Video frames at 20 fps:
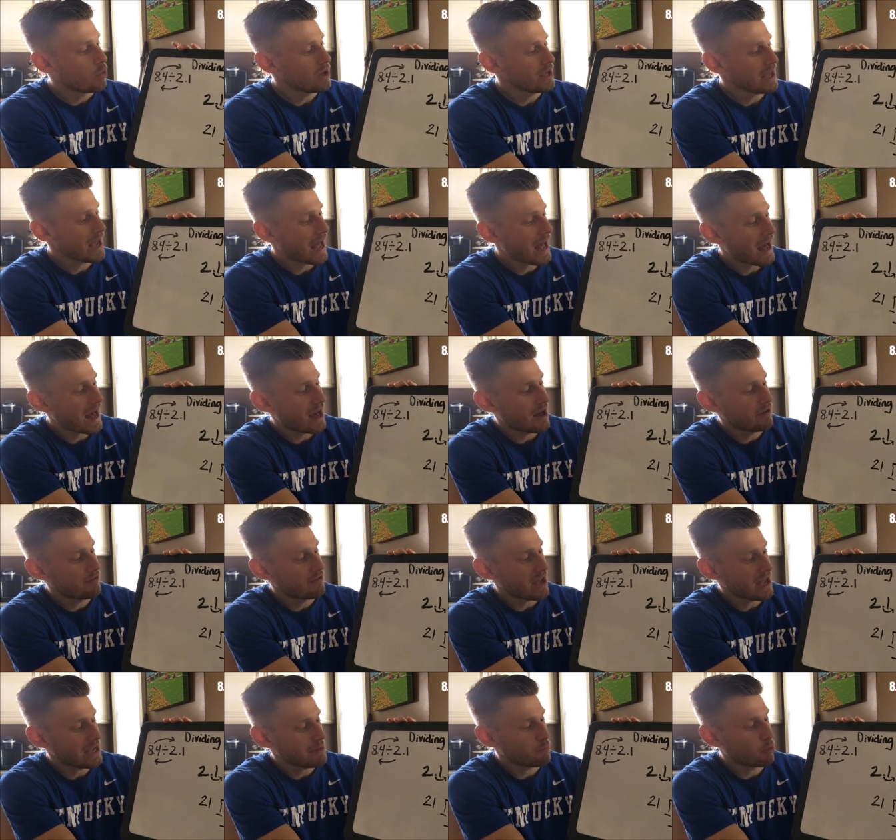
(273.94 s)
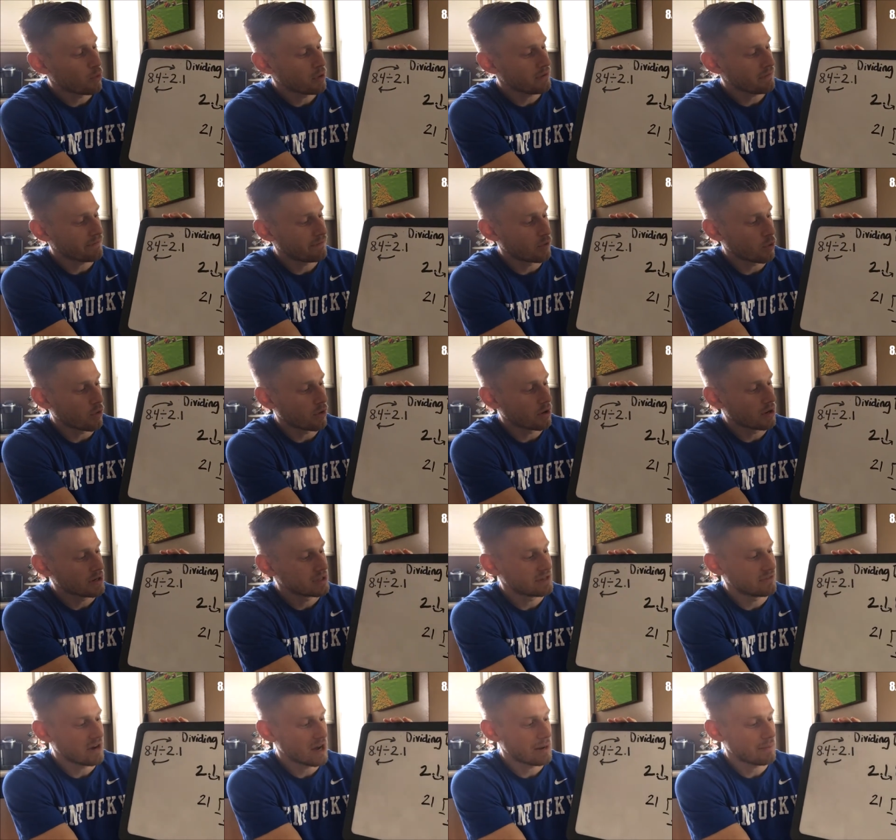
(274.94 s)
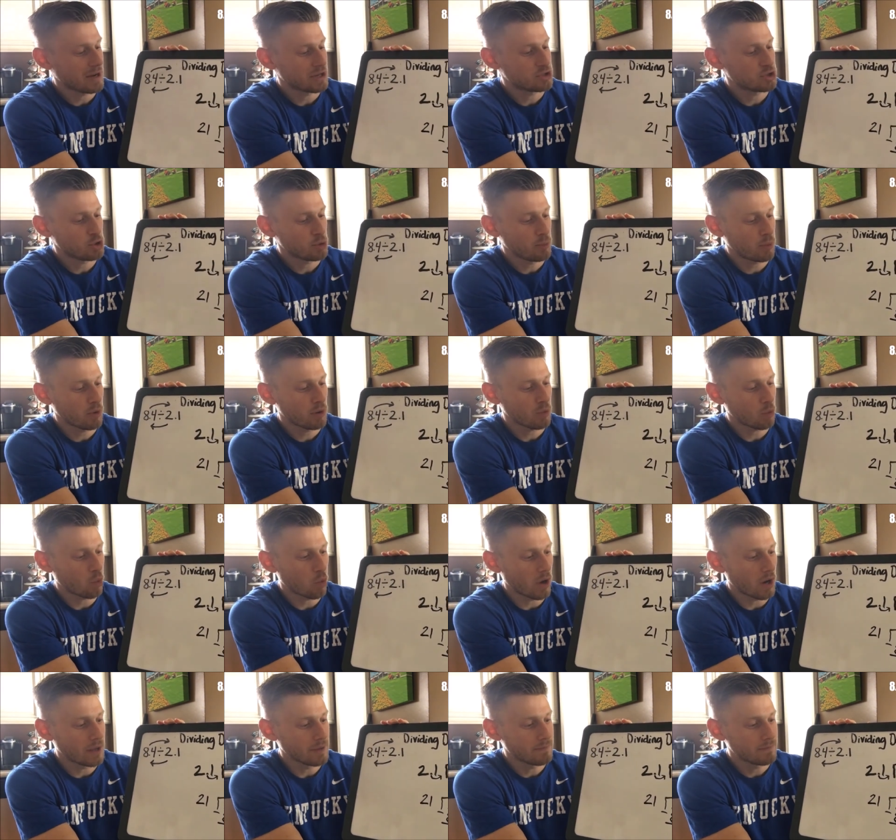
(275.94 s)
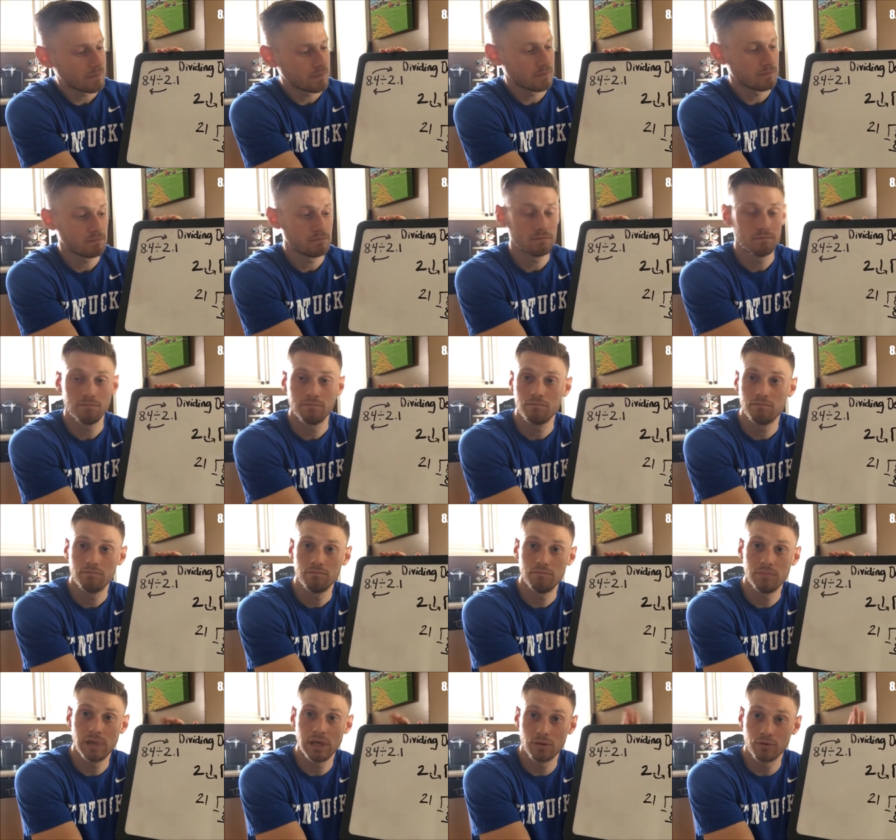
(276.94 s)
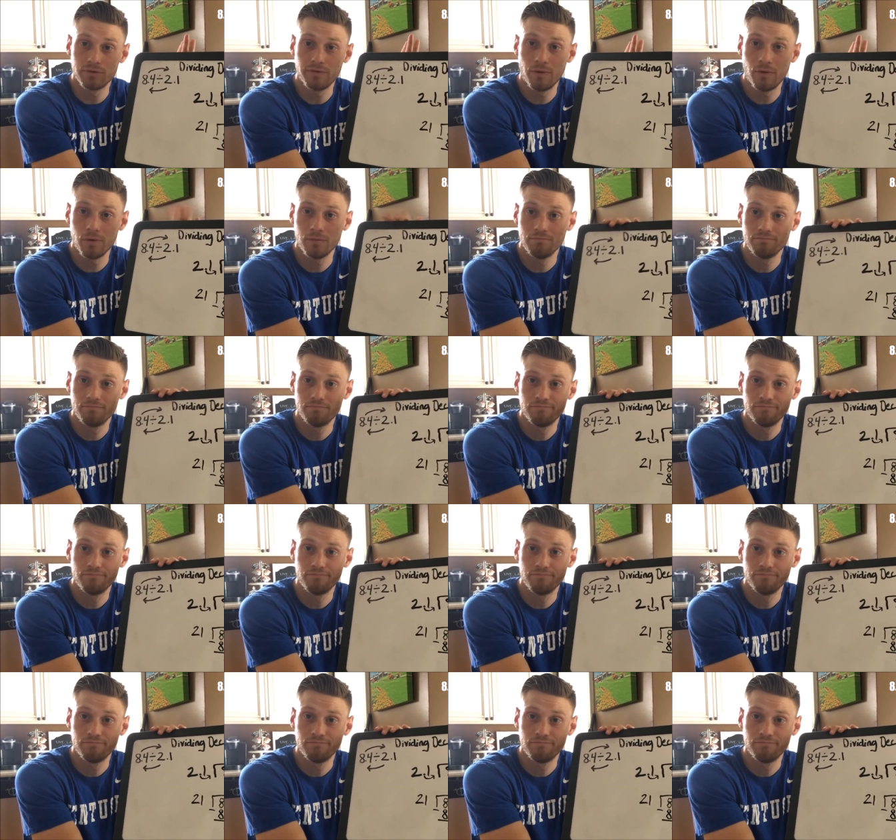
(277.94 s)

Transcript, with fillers: we have 8.4 divided by 2.1 equals 4. All